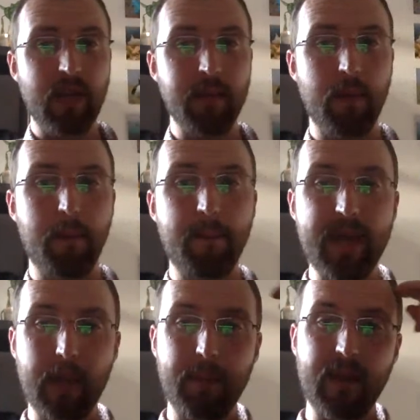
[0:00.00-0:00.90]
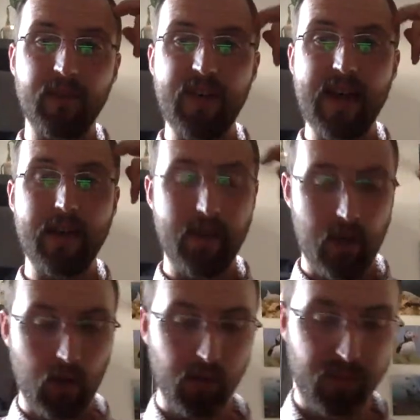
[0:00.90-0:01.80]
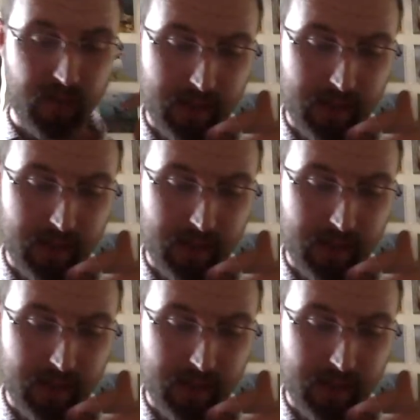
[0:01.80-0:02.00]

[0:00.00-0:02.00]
I'm a big fan of